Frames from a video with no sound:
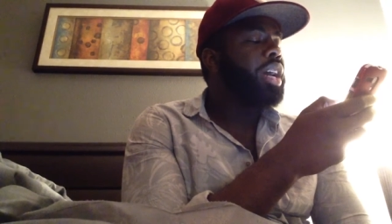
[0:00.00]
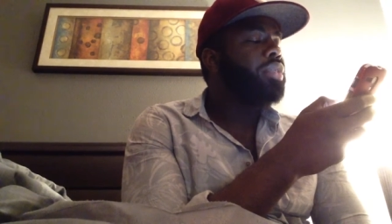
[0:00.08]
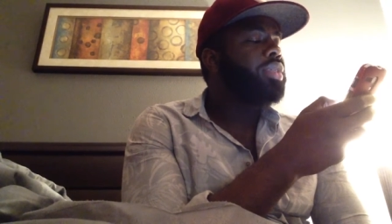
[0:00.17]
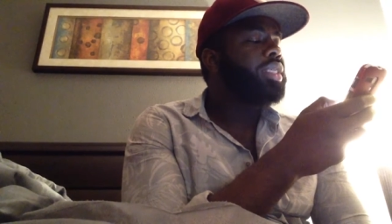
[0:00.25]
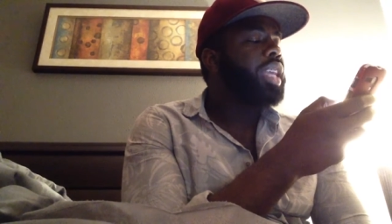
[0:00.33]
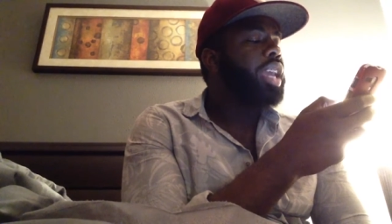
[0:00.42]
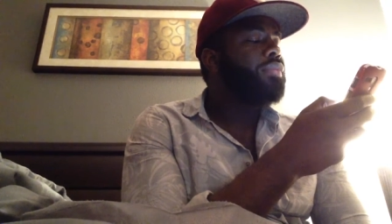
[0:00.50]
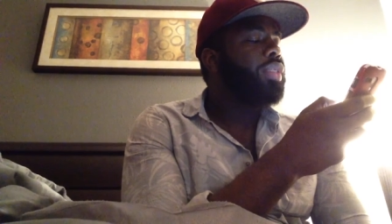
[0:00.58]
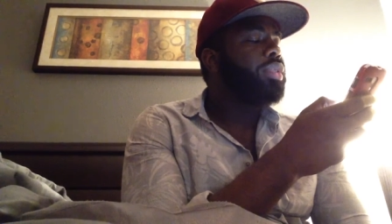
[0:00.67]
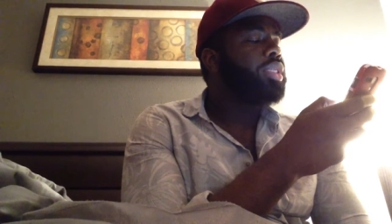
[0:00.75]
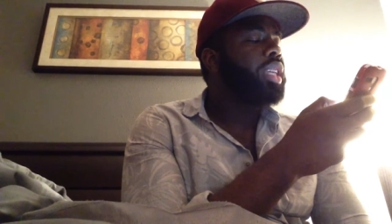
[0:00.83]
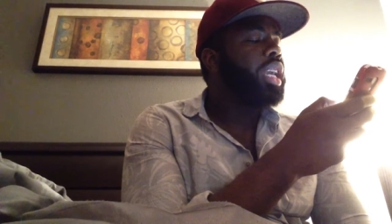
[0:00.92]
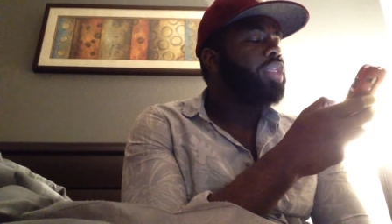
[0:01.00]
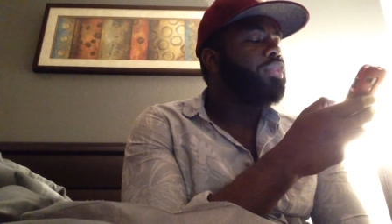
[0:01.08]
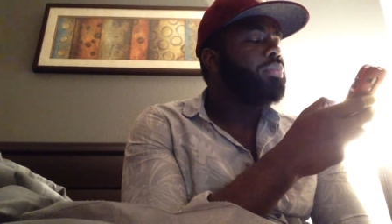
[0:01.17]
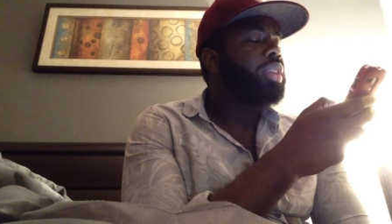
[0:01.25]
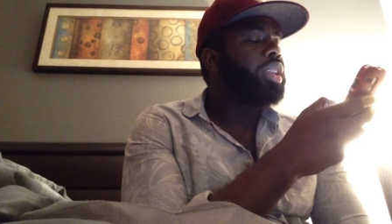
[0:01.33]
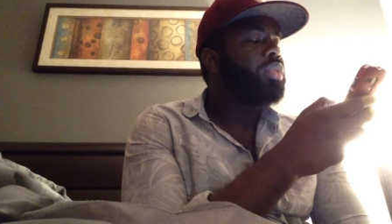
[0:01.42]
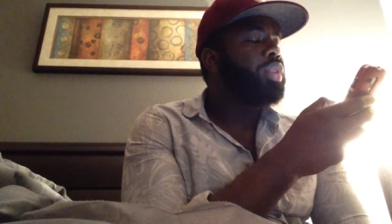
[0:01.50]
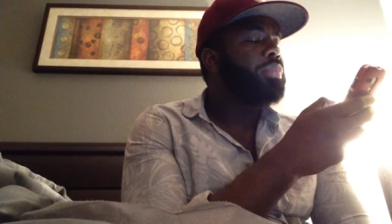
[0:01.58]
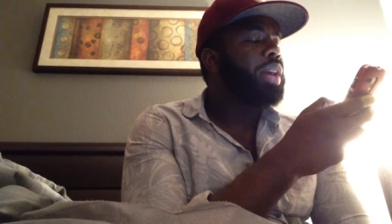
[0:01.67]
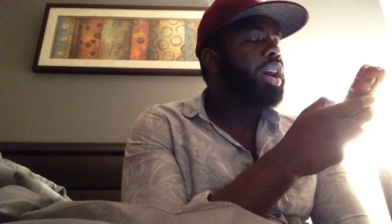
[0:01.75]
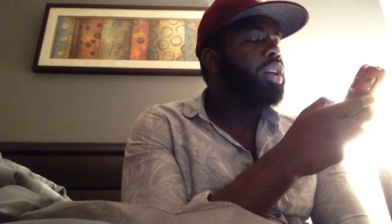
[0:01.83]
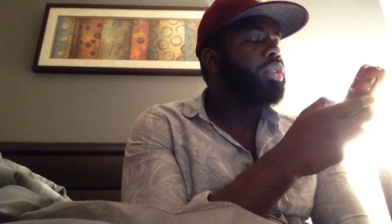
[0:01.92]
I understand firsthand from dealing with
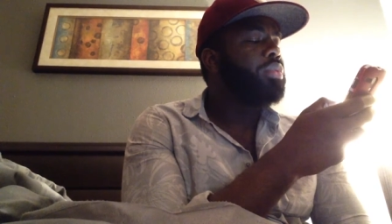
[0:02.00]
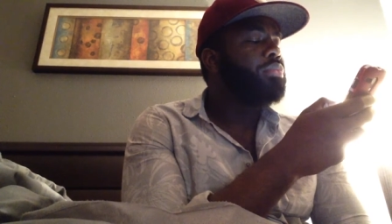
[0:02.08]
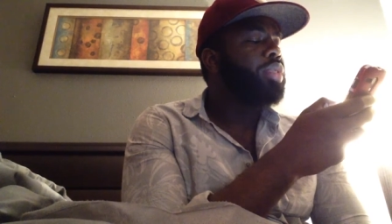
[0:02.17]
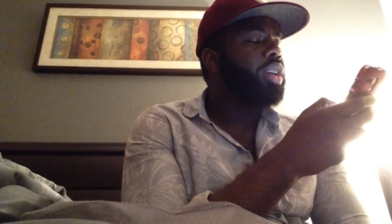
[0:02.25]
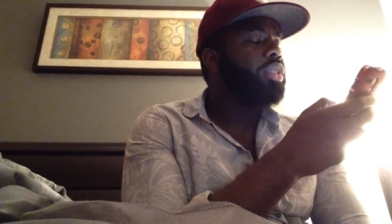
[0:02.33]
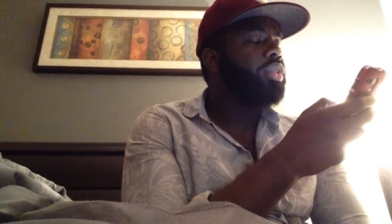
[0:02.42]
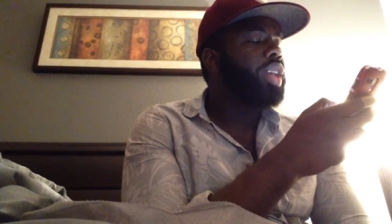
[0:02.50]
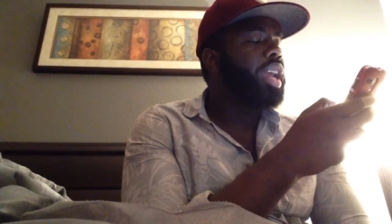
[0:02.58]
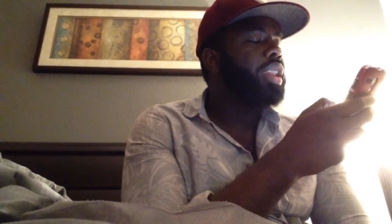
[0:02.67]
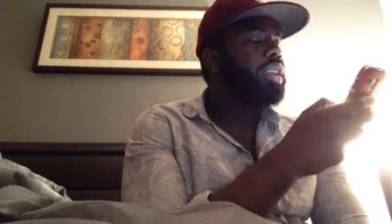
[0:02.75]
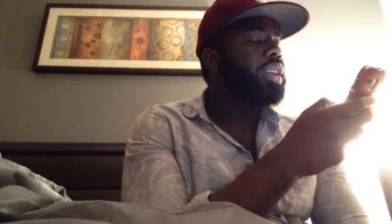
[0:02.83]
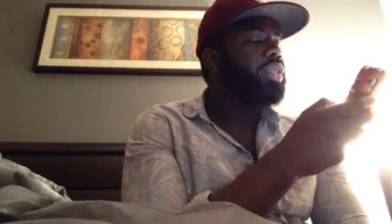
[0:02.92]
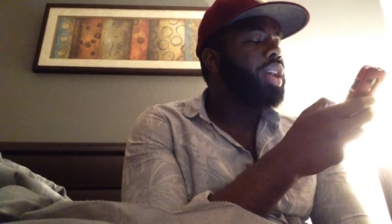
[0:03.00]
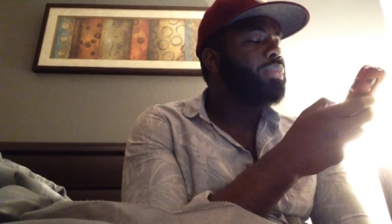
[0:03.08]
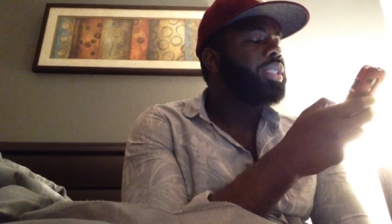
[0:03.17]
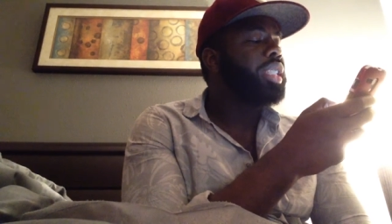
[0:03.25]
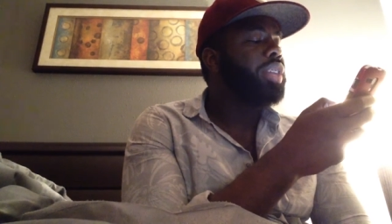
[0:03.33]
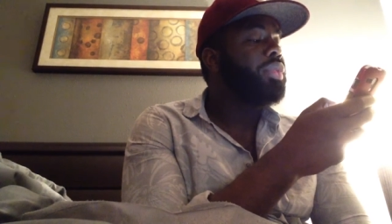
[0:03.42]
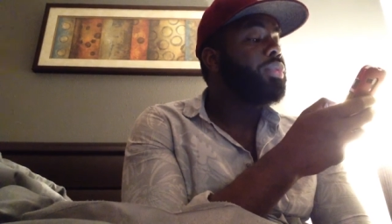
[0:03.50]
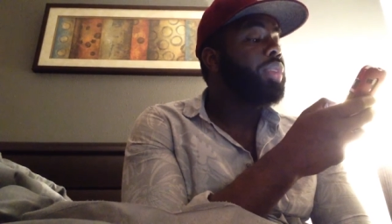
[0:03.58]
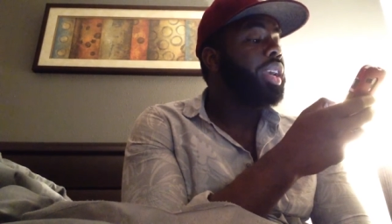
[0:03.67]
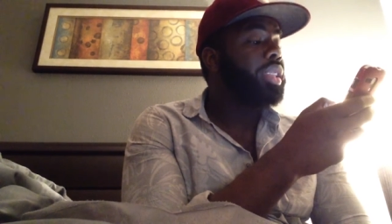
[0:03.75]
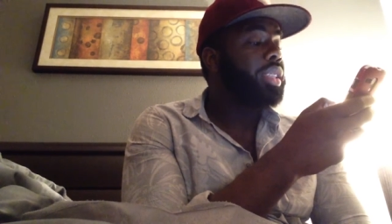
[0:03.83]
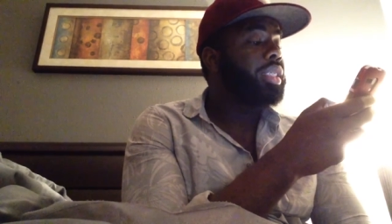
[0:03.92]
my own brother that that was living
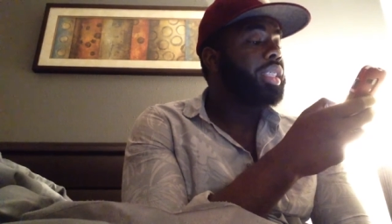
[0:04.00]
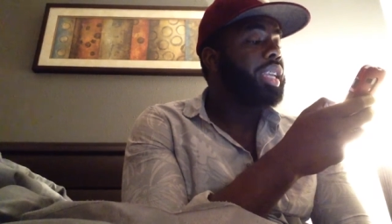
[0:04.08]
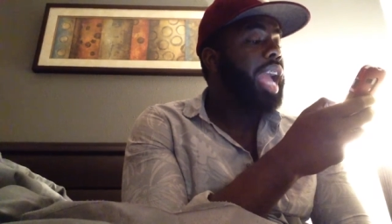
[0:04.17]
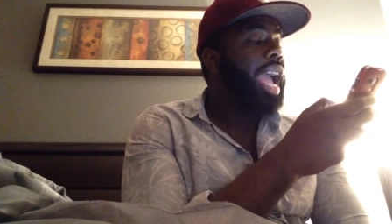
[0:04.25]
recklessly.